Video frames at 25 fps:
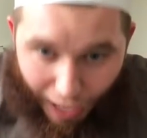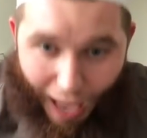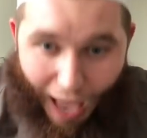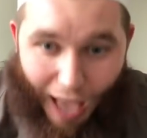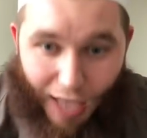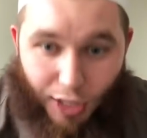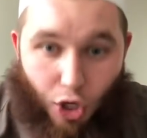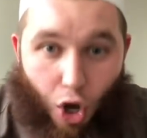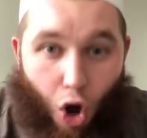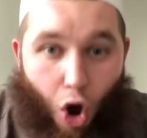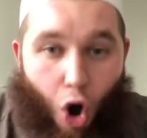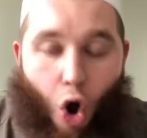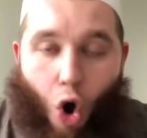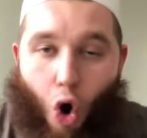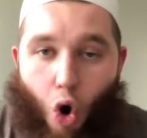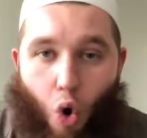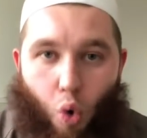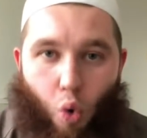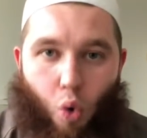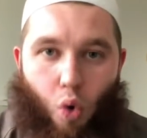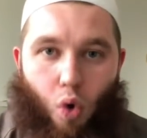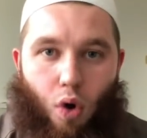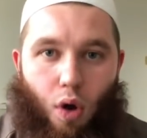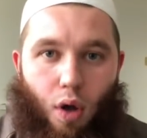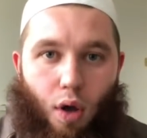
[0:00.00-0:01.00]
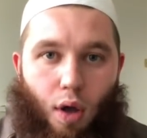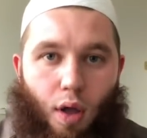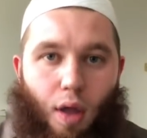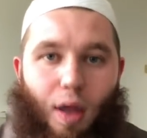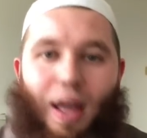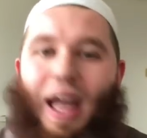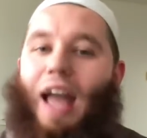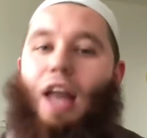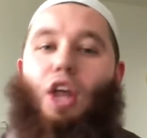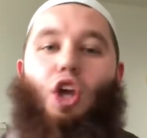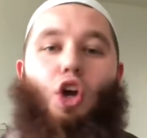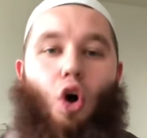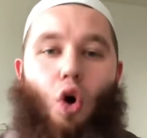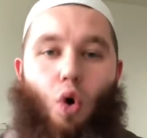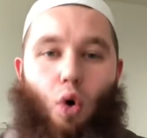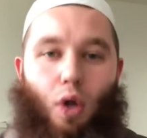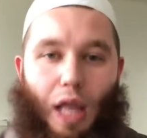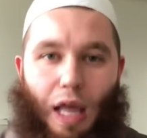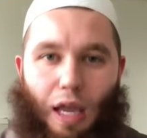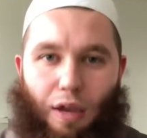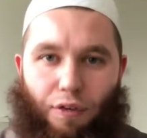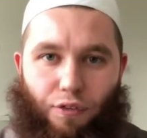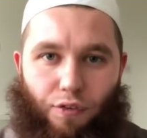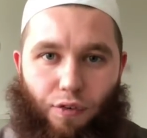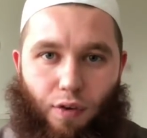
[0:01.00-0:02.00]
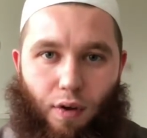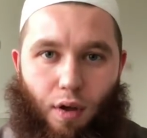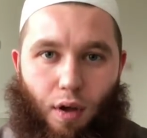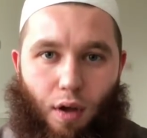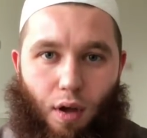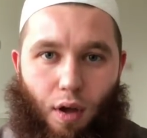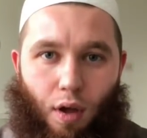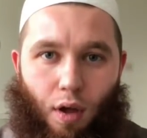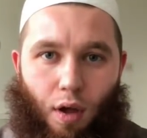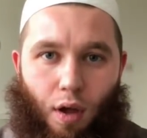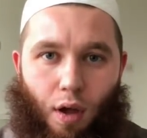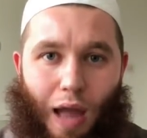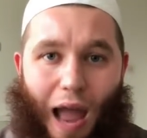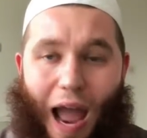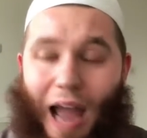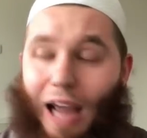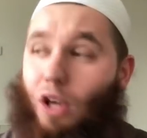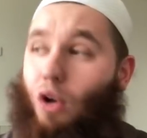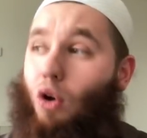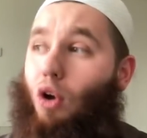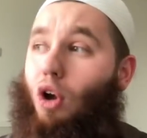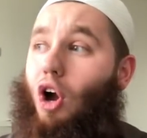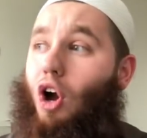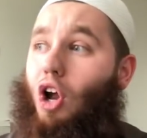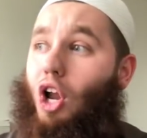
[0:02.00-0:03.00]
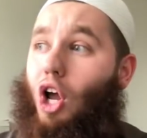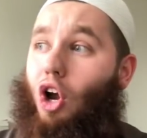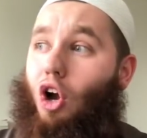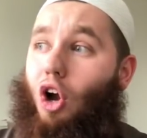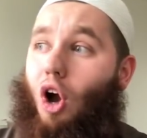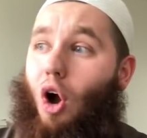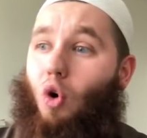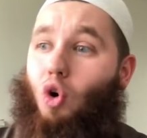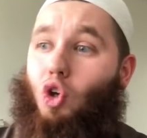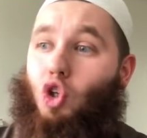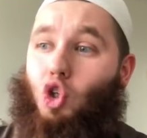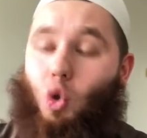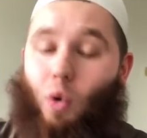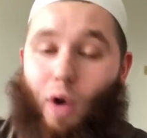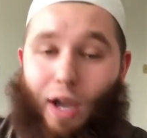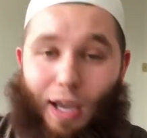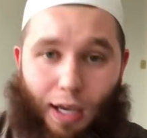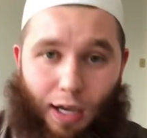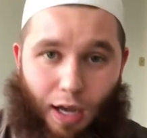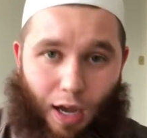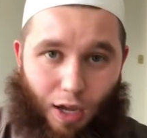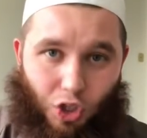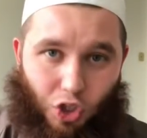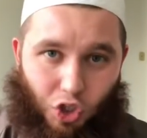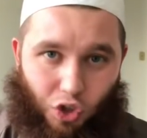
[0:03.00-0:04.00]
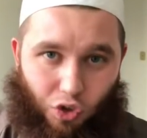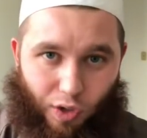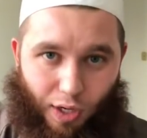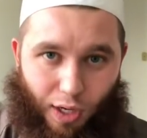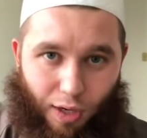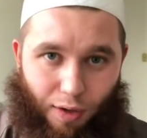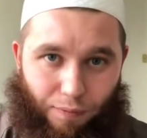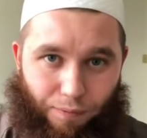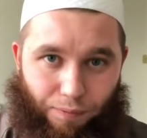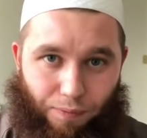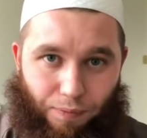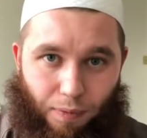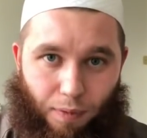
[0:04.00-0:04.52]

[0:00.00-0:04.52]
as a whole in your whole life. And you're going to go to a country